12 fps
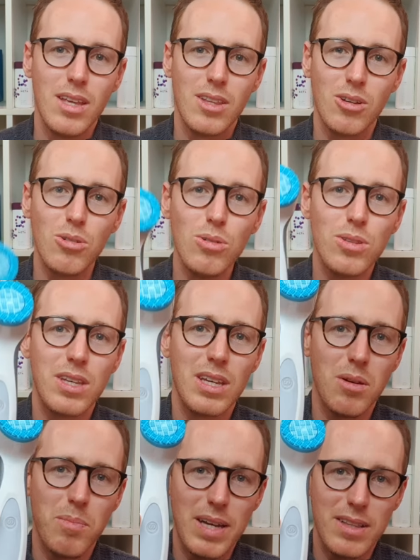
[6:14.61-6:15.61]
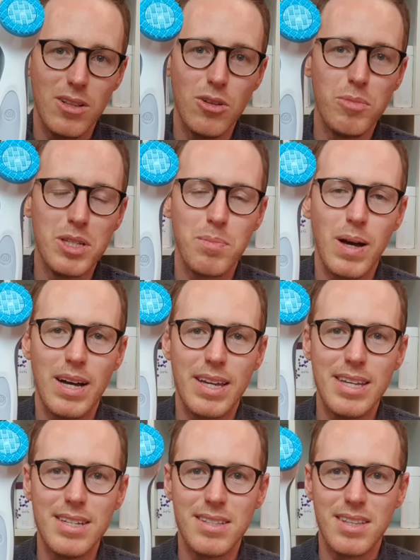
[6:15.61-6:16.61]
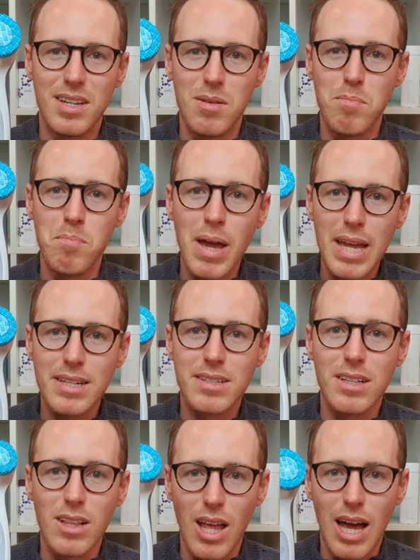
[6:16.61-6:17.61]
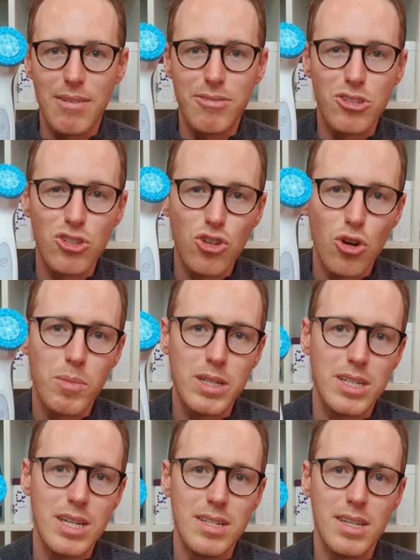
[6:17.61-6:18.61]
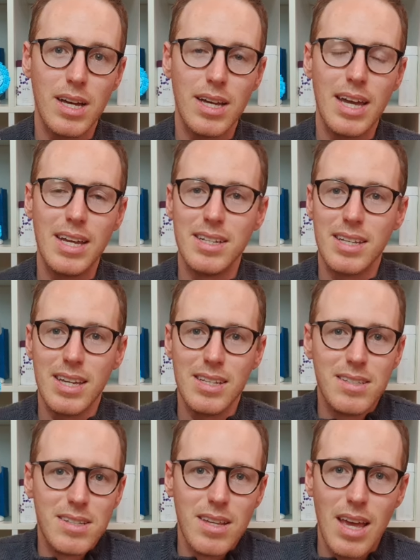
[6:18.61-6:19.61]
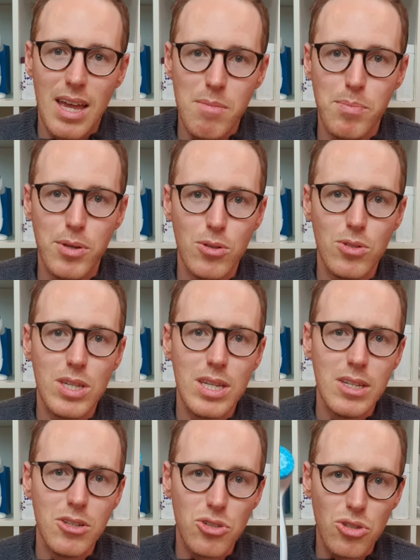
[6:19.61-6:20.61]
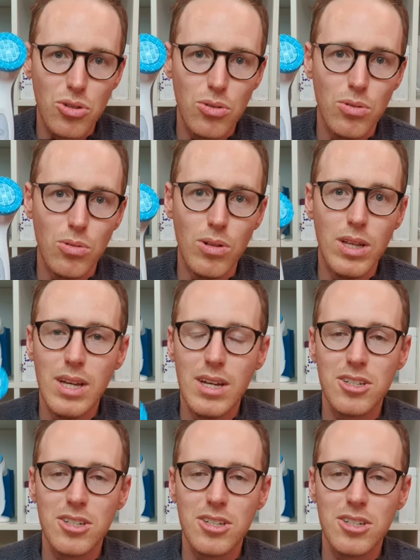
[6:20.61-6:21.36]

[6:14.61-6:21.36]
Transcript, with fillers: The cool thing about the LumiSpa is that it makes life so much easier and it's a beauty tool.